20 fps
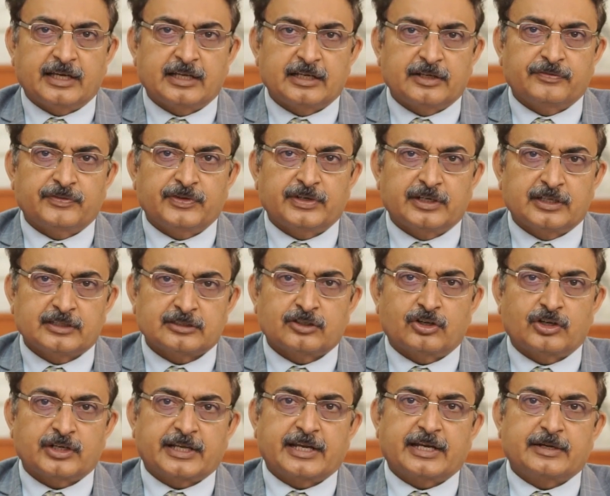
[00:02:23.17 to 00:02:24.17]
and if it does
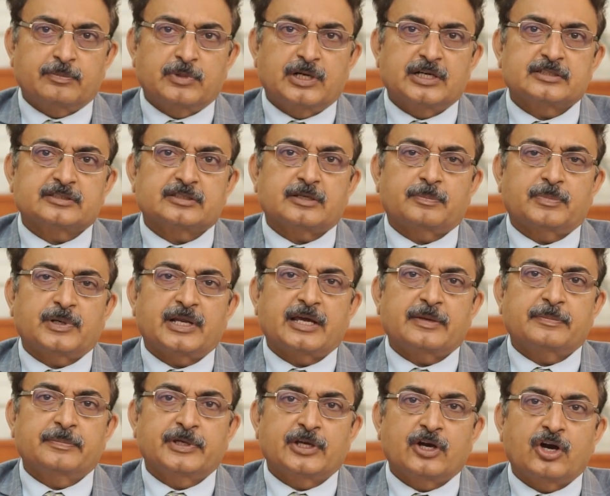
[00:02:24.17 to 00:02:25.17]
not get blood
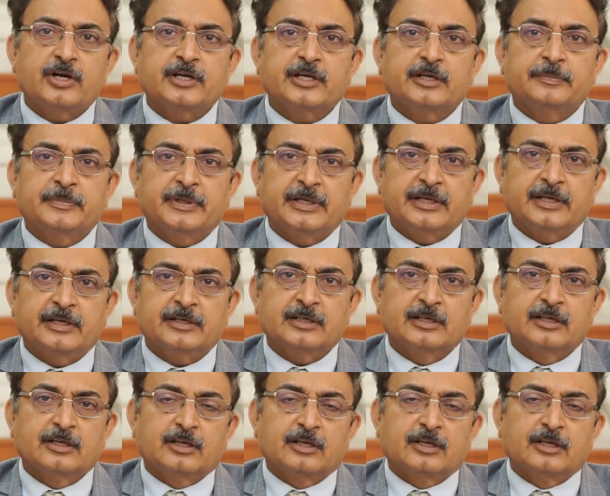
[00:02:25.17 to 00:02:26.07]
supply beyond a minute,